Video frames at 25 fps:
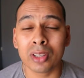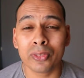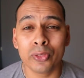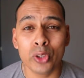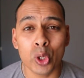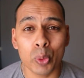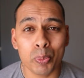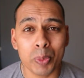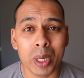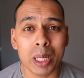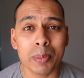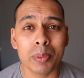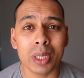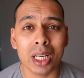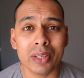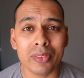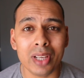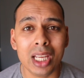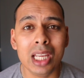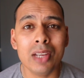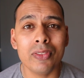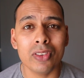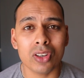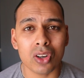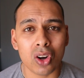A few people have
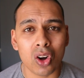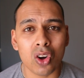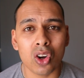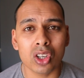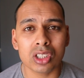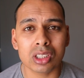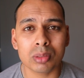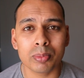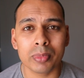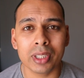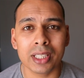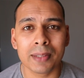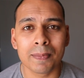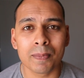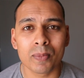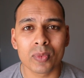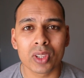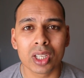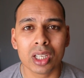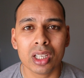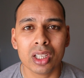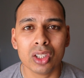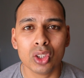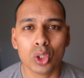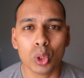even asked me
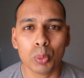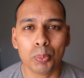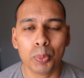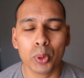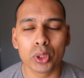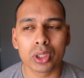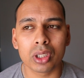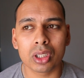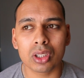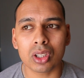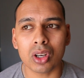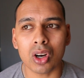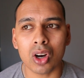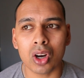to put it